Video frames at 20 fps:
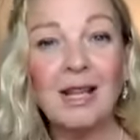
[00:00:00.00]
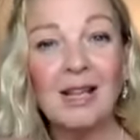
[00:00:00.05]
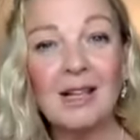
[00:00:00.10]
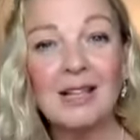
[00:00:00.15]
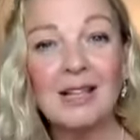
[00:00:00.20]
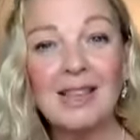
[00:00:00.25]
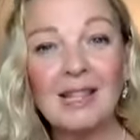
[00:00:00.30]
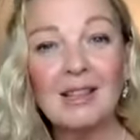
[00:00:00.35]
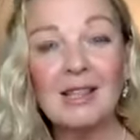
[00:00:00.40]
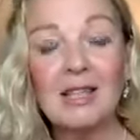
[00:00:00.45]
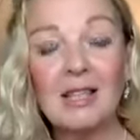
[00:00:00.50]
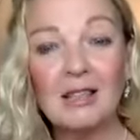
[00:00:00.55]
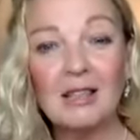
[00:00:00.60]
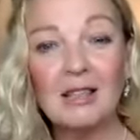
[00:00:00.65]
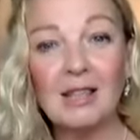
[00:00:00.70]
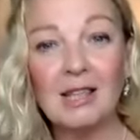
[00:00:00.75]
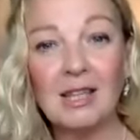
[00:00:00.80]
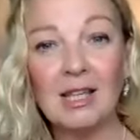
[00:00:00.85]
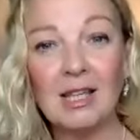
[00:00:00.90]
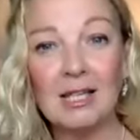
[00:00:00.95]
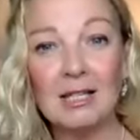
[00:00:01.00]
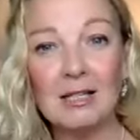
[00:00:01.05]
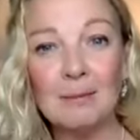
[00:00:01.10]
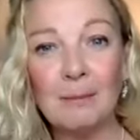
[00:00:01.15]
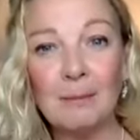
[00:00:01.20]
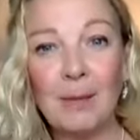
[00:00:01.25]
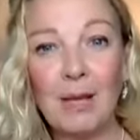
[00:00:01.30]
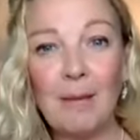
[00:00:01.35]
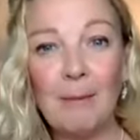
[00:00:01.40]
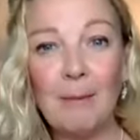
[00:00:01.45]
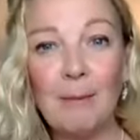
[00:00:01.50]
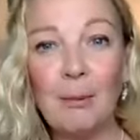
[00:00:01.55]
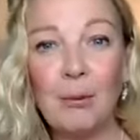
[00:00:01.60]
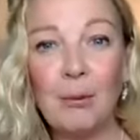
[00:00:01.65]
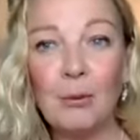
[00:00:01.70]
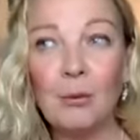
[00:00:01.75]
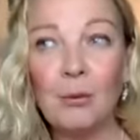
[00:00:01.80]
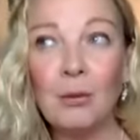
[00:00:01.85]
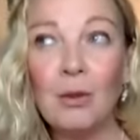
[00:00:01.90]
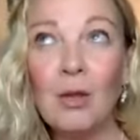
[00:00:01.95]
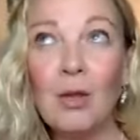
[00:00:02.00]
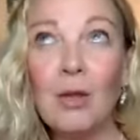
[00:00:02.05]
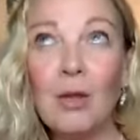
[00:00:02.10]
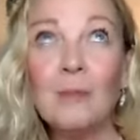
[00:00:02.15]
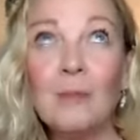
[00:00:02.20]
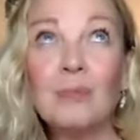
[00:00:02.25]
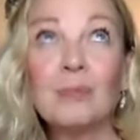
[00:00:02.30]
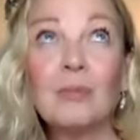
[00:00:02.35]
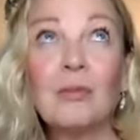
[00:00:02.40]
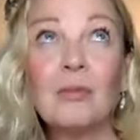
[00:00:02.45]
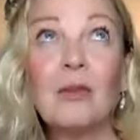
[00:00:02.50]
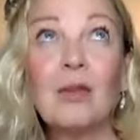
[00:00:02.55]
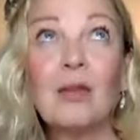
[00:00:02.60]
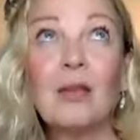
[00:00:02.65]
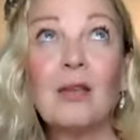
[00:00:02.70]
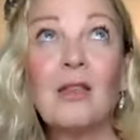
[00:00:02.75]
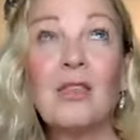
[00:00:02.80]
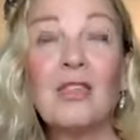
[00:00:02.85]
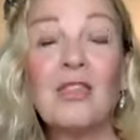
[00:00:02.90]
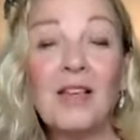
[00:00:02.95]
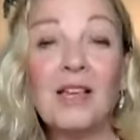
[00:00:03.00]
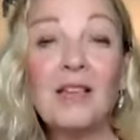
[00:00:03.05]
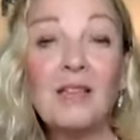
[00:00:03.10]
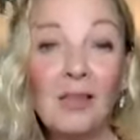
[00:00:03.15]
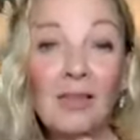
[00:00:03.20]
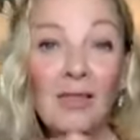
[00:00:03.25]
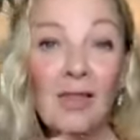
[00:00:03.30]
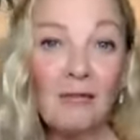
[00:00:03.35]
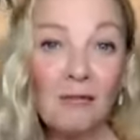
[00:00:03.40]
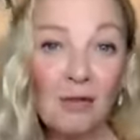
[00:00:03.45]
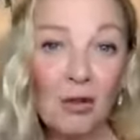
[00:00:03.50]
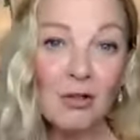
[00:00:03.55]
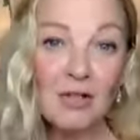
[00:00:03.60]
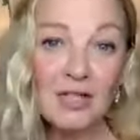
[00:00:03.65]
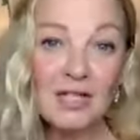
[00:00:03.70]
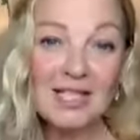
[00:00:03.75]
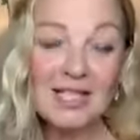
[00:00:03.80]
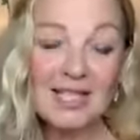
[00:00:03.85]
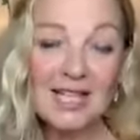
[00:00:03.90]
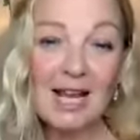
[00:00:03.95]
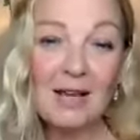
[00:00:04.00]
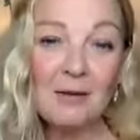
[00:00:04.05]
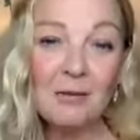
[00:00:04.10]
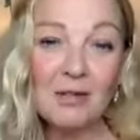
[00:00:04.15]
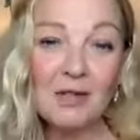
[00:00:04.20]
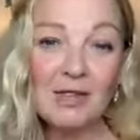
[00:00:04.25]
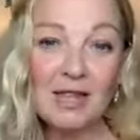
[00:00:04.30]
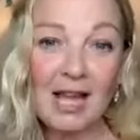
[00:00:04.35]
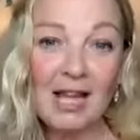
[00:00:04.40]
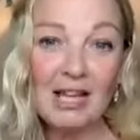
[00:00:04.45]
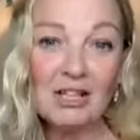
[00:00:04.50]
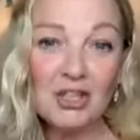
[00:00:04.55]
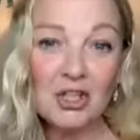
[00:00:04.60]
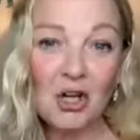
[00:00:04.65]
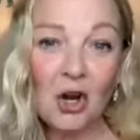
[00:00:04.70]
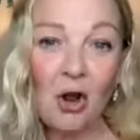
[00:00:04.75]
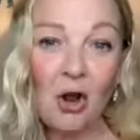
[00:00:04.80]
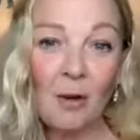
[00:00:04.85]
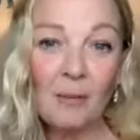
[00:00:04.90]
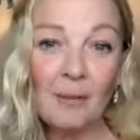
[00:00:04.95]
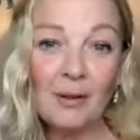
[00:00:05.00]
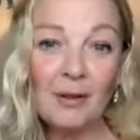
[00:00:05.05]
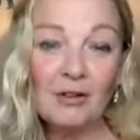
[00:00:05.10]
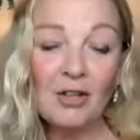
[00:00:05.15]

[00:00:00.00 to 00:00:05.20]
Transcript: And I think the other thing is, people think that they've got to stay with that job.